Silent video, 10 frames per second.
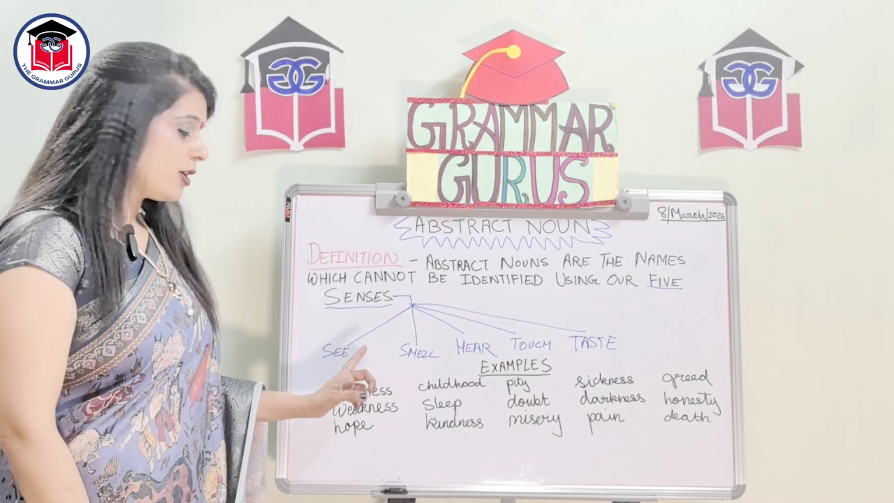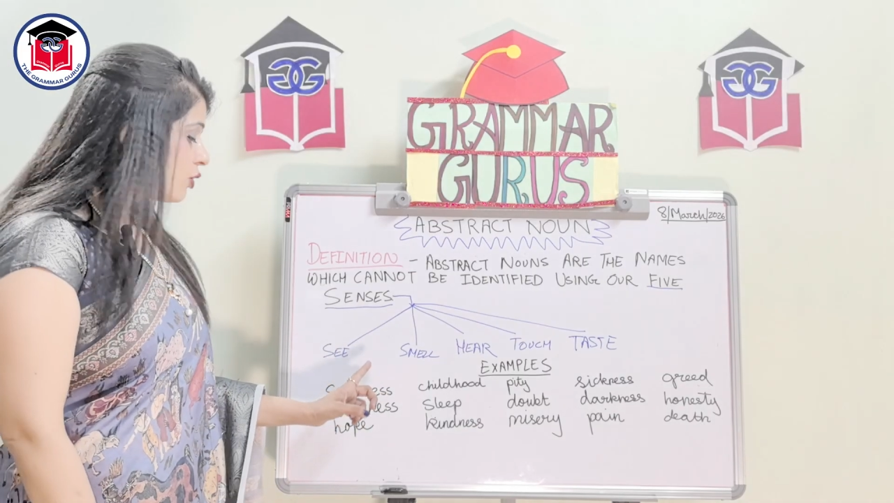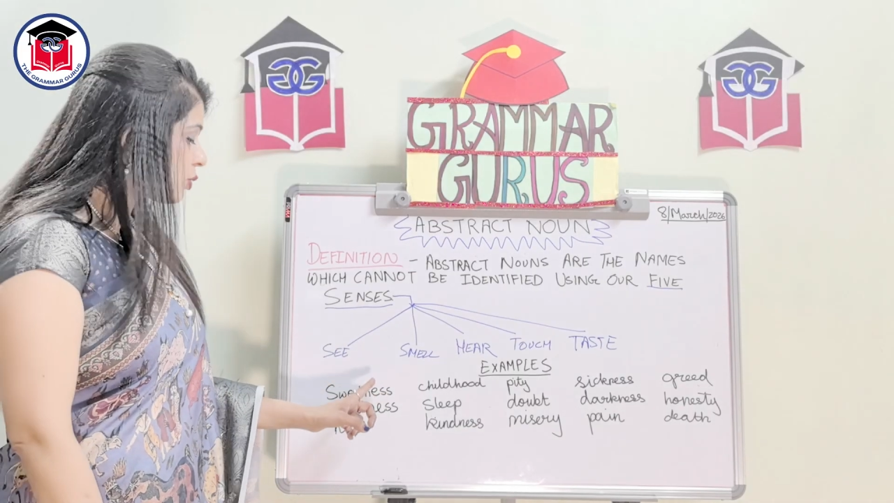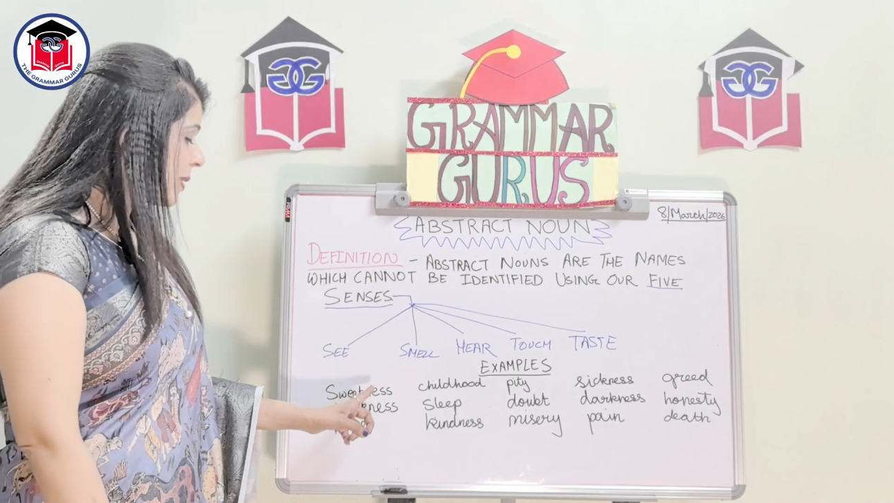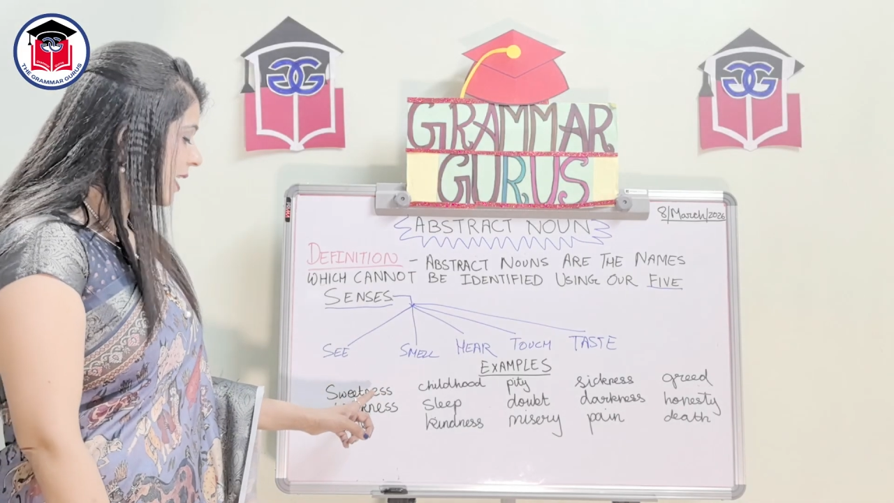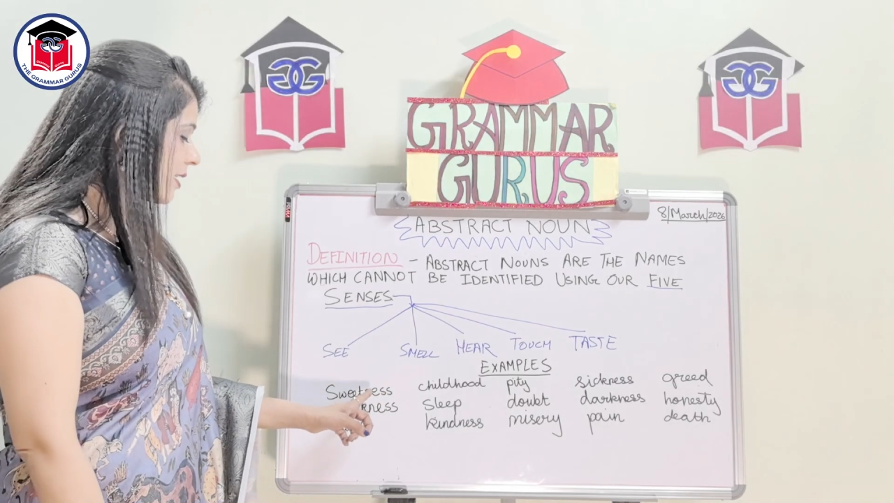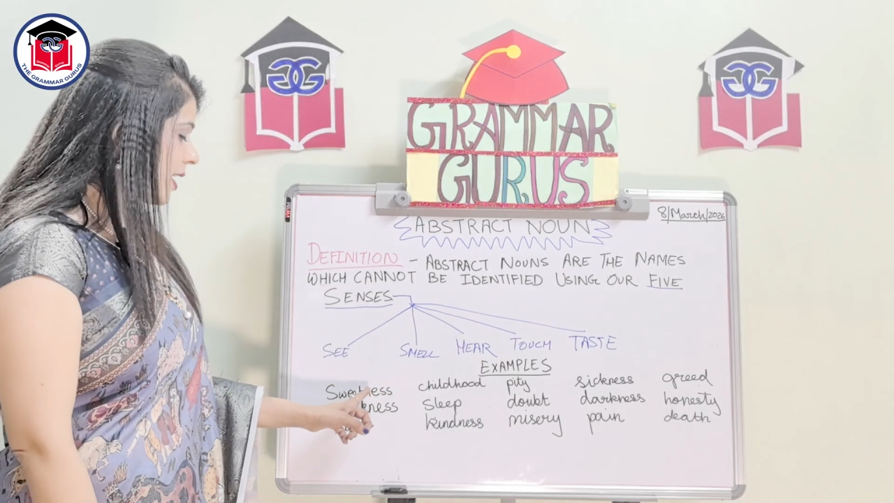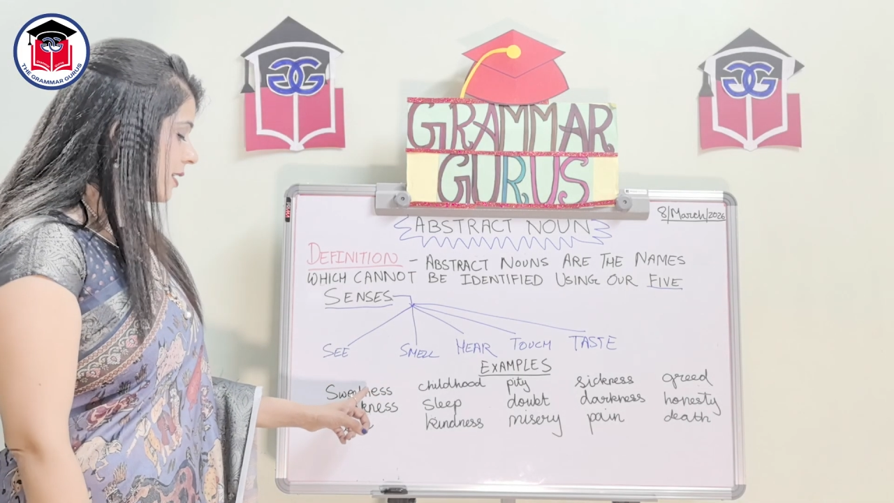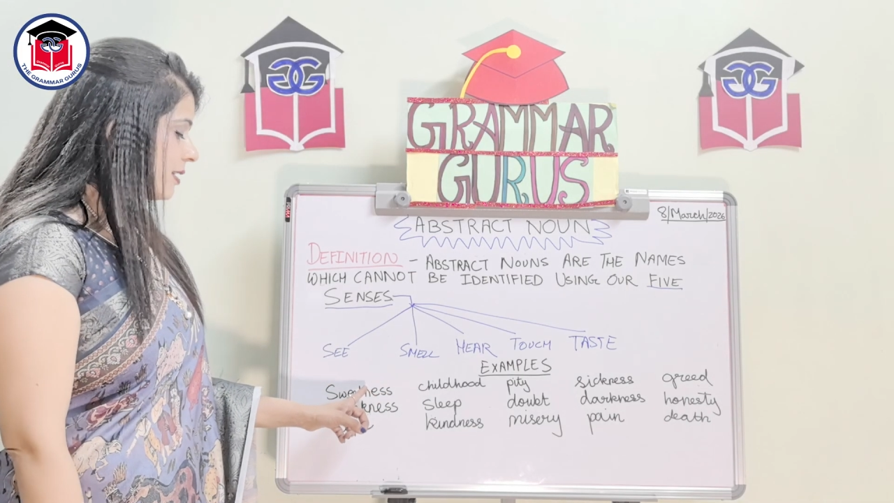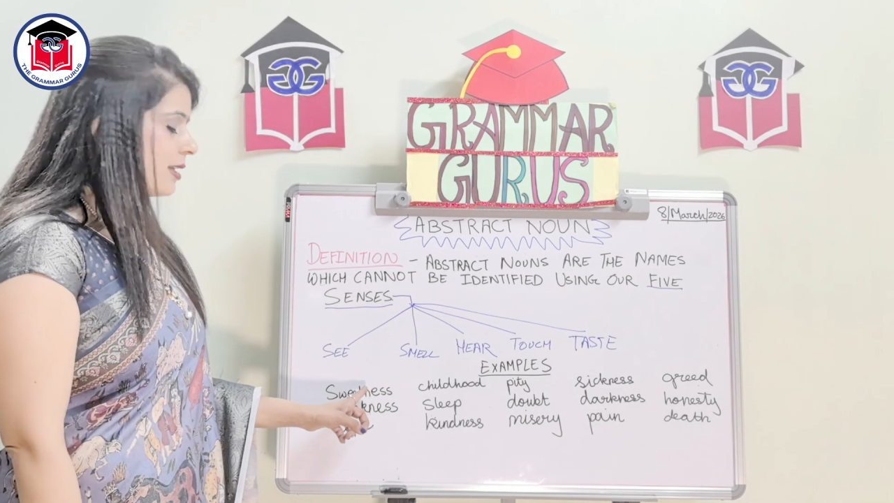
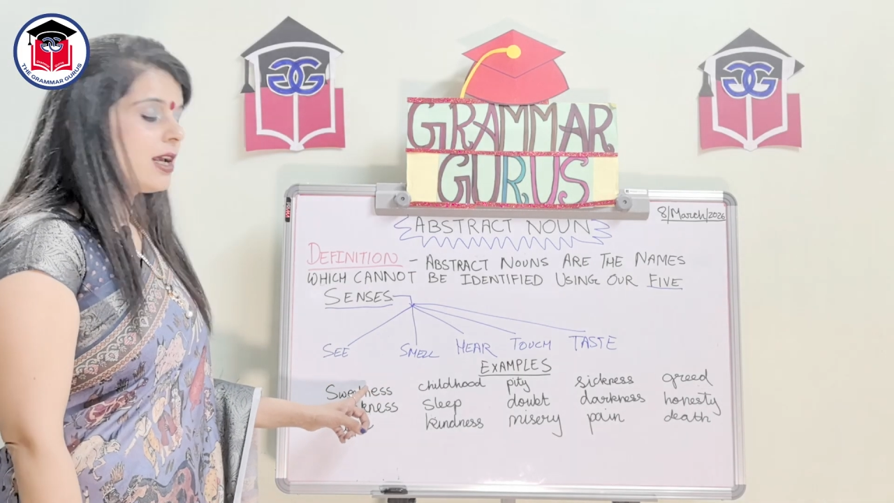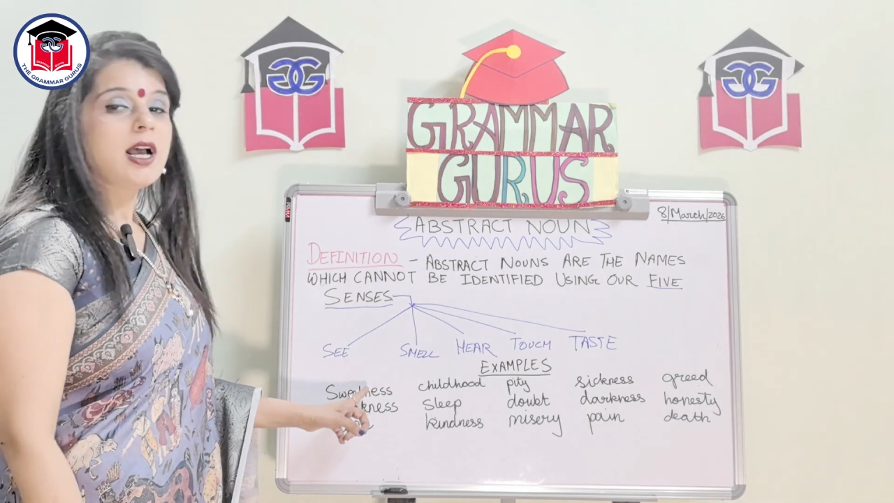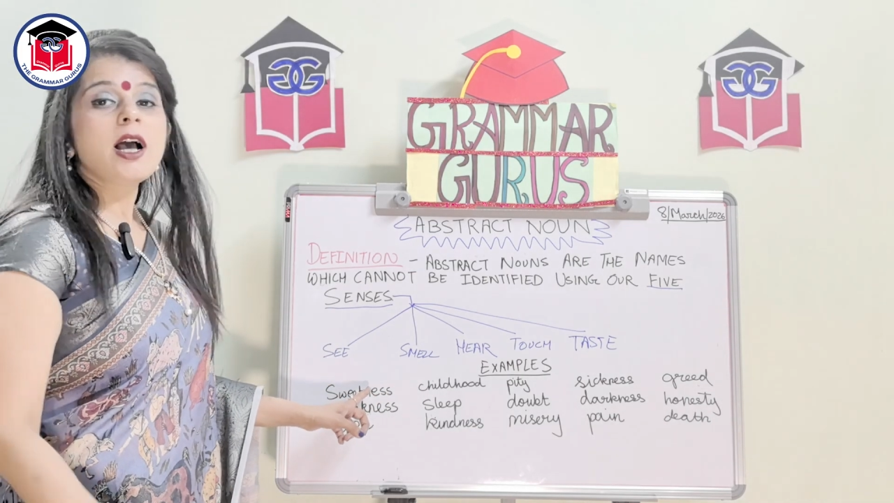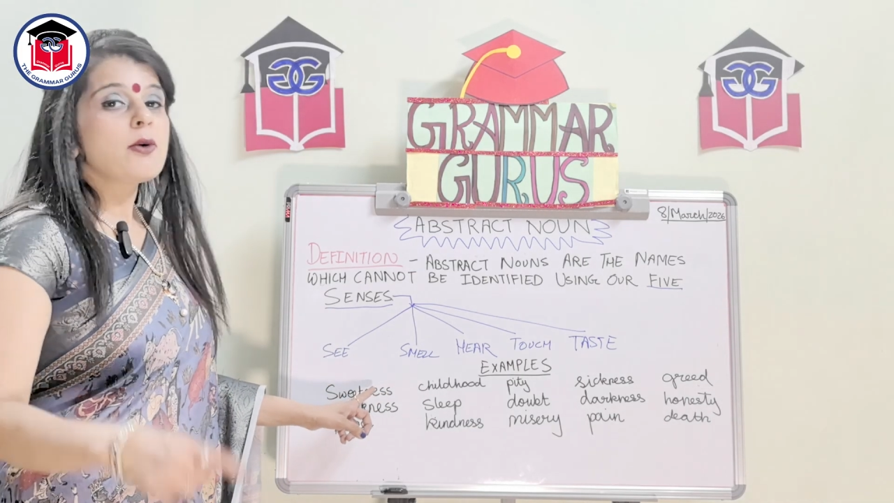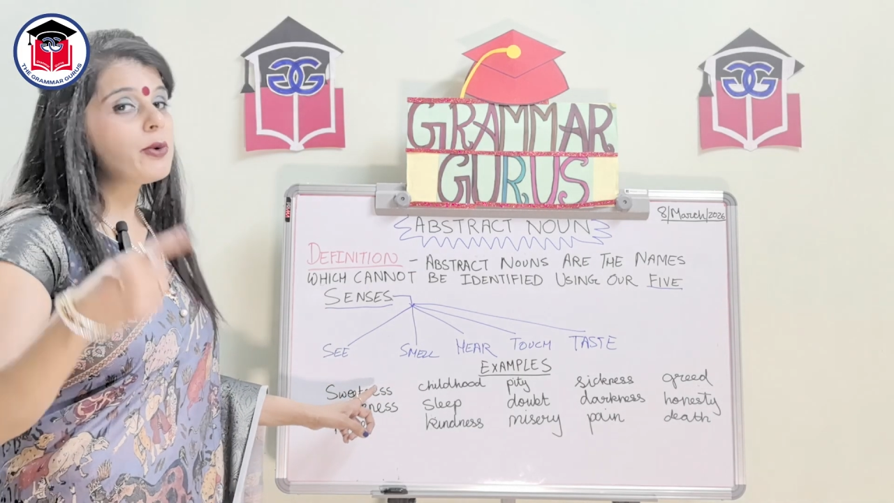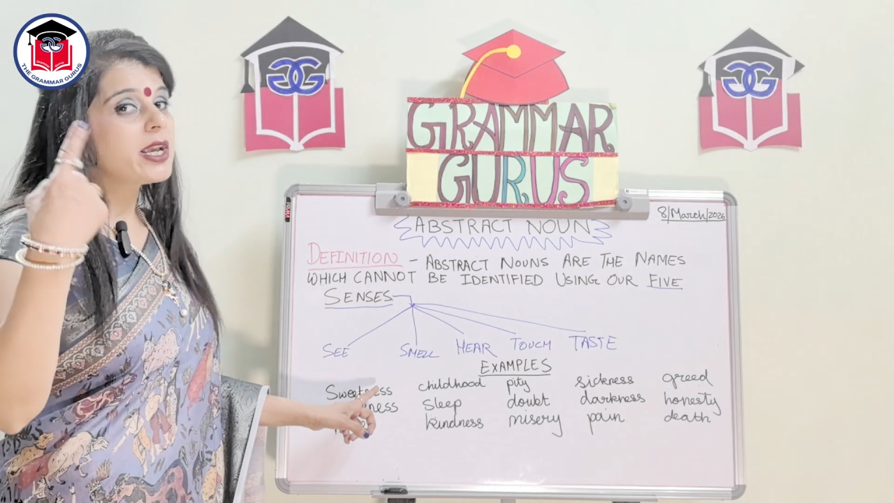Sweetness. We